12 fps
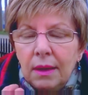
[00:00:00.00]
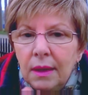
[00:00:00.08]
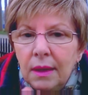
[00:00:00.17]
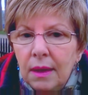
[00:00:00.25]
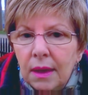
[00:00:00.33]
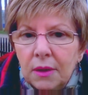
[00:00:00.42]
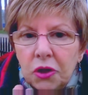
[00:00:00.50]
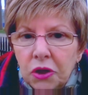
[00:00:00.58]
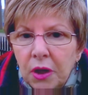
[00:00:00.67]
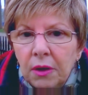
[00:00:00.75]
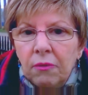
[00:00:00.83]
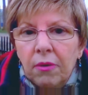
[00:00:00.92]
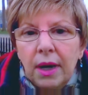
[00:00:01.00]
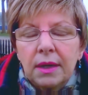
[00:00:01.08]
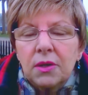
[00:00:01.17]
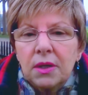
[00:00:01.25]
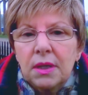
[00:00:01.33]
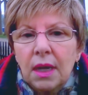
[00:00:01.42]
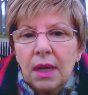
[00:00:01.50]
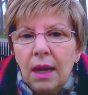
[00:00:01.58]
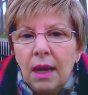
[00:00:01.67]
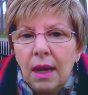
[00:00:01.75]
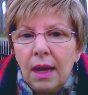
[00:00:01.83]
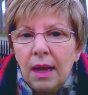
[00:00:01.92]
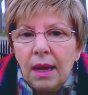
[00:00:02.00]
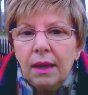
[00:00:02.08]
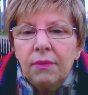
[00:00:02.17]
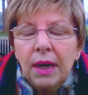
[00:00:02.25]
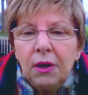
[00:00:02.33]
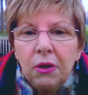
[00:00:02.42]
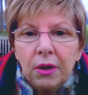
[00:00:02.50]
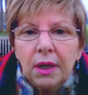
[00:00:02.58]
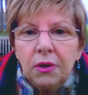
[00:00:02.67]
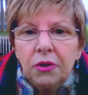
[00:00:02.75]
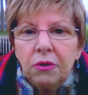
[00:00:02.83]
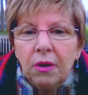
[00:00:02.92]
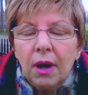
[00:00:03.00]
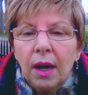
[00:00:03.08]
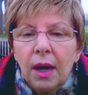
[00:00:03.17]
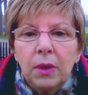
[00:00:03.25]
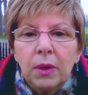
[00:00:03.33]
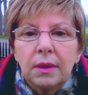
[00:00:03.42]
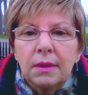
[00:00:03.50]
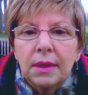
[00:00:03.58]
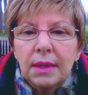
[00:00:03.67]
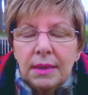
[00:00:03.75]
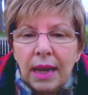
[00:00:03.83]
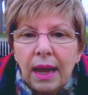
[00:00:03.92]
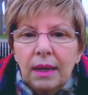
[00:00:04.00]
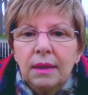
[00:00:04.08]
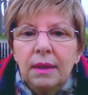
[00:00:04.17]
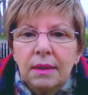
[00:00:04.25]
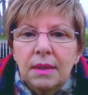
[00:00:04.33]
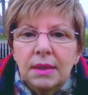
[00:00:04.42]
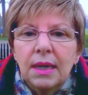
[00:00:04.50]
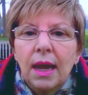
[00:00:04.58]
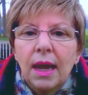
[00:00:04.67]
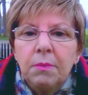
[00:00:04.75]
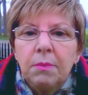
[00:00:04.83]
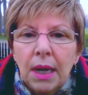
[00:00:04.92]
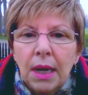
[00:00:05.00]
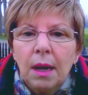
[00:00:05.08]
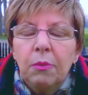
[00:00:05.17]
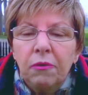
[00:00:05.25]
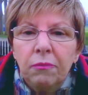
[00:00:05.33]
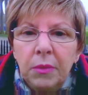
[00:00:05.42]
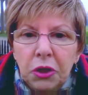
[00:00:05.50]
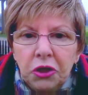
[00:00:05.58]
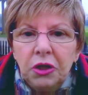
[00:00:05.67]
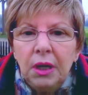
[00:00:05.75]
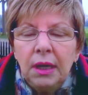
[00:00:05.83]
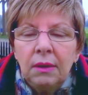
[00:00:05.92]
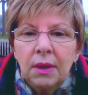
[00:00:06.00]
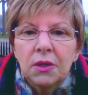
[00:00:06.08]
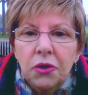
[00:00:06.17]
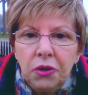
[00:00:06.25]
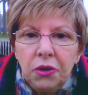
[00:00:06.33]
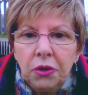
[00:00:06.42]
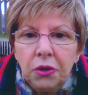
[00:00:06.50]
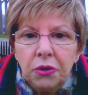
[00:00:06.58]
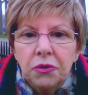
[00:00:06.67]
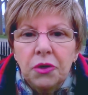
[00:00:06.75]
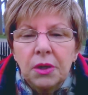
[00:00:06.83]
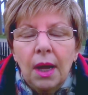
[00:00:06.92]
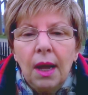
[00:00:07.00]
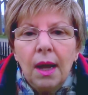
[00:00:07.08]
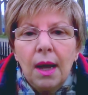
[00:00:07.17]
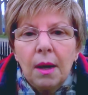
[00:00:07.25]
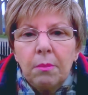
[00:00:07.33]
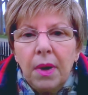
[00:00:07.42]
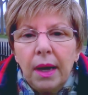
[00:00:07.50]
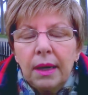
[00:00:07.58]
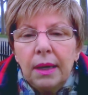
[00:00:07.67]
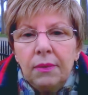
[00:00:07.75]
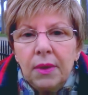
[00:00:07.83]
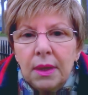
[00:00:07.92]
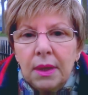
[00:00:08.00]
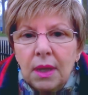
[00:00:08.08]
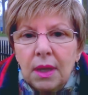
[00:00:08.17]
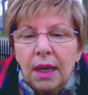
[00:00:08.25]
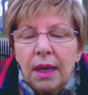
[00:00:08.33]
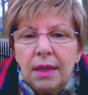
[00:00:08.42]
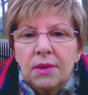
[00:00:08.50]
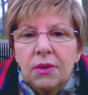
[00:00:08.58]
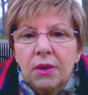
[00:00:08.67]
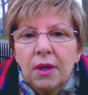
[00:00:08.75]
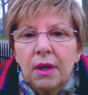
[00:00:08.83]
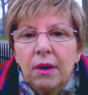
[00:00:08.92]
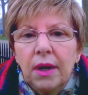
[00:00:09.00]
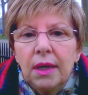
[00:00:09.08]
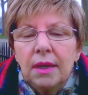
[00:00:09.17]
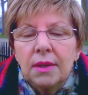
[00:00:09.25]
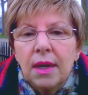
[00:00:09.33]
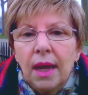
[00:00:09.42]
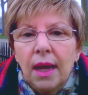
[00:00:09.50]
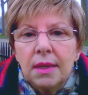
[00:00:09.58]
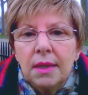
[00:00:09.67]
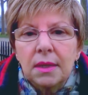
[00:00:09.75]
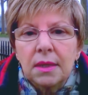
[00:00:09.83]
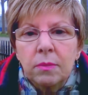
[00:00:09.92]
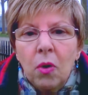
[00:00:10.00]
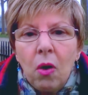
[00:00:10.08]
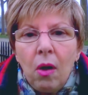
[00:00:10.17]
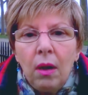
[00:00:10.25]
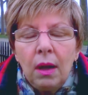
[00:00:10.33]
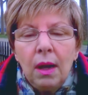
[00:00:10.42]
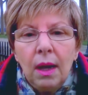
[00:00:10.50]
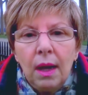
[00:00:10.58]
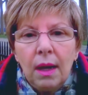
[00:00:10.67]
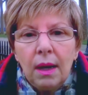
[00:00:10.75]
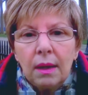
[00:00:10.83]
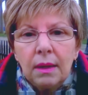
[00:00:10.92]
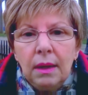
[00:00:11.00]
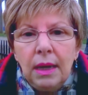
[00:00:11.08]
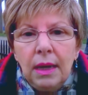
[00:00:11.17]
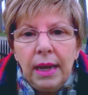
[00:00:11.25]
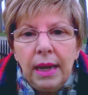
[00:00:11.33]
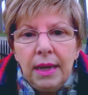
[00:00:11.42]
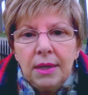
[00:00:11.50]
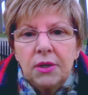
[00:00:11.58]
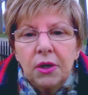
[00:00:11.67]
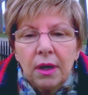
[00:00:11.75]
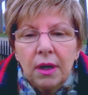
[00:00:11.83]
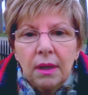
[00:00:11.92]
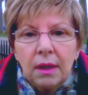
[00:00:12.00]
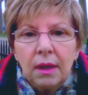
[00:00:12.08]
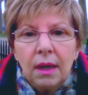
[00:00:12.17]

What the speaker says: the chin rest, and they look into your eye. Well, it's exactly the same type of machine that's used. But in this case, there is a small laser